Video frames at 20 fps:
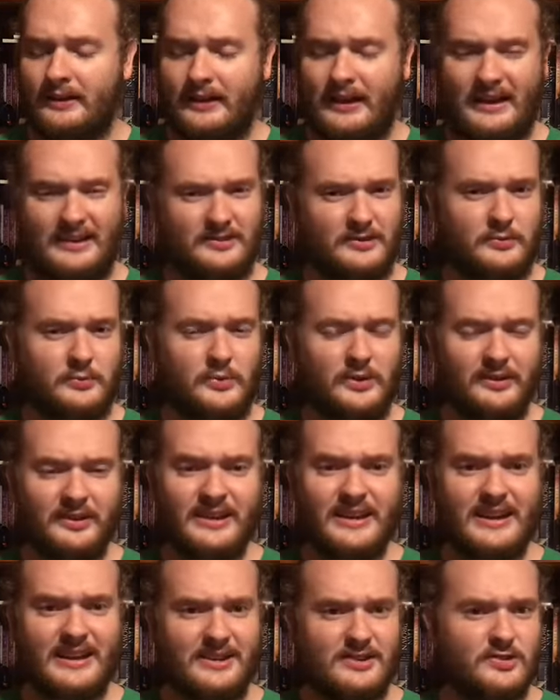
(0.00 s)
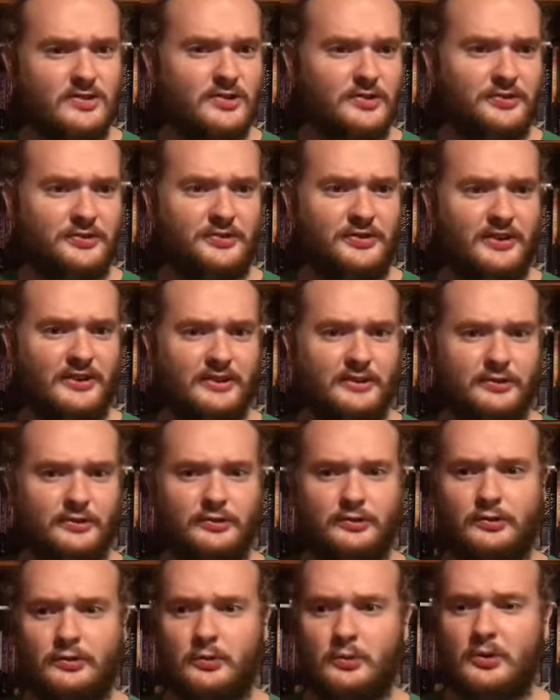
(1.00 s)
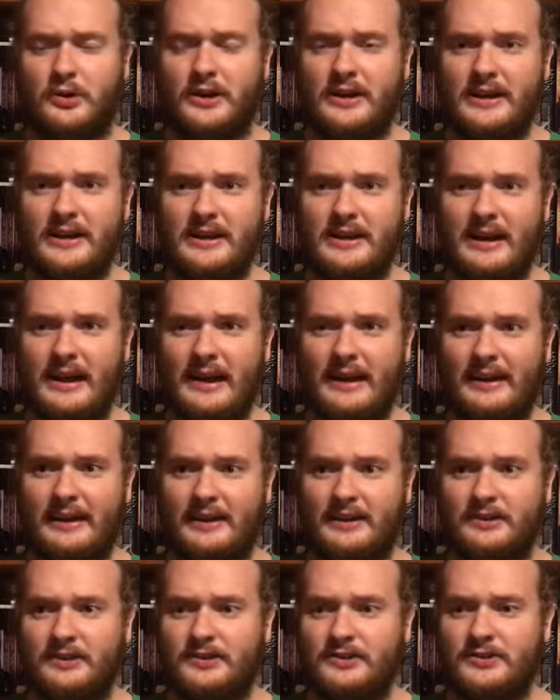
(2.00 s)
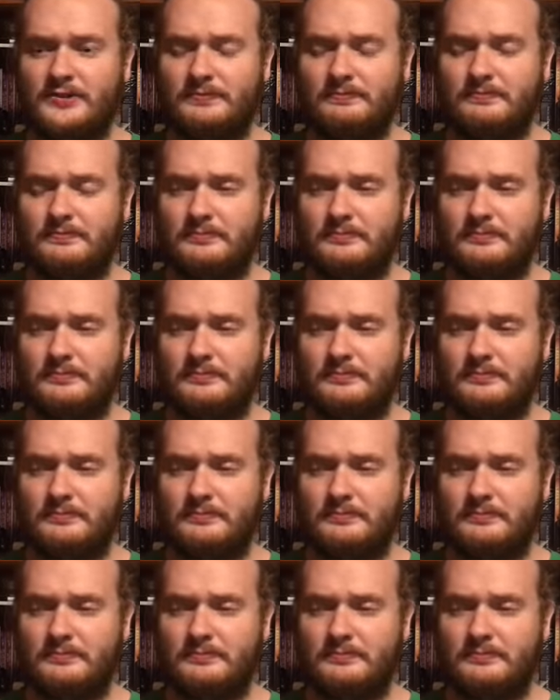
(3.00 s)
has a really interesting story, and